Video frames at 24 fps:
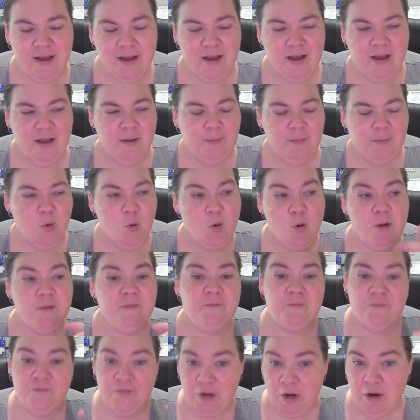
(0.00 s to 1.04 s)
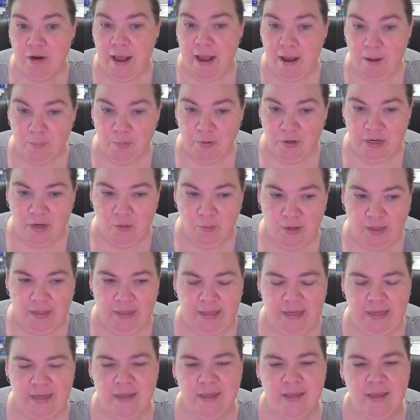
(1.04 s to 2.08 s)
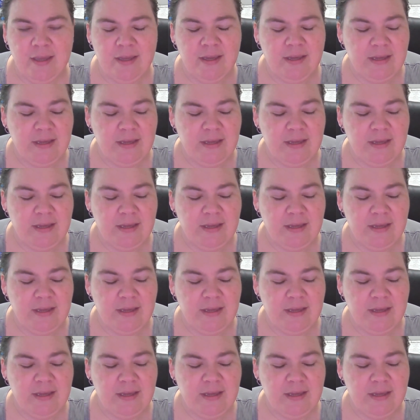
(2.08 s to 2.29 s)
or figure it out pretty quickly.